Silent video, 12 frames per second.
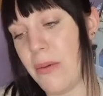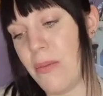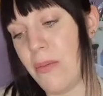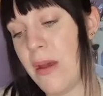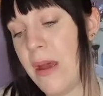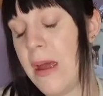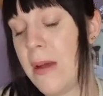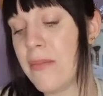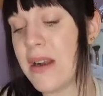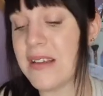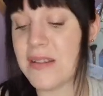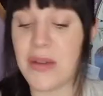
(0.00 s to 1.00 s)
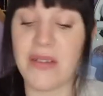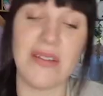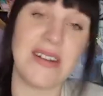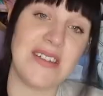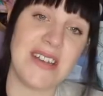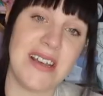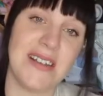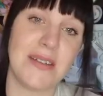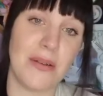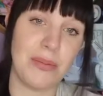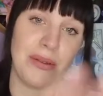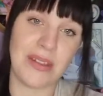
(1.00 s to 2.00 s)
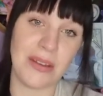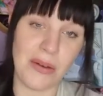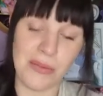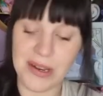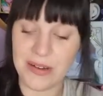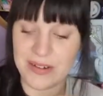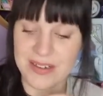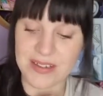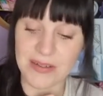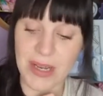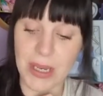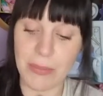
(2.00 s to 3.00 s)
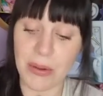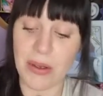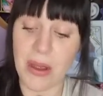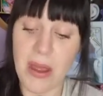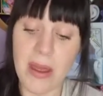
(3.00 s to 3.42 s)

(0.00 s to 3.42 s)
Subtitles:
And bless my friend Jess, I'll put the comment on the screen, put,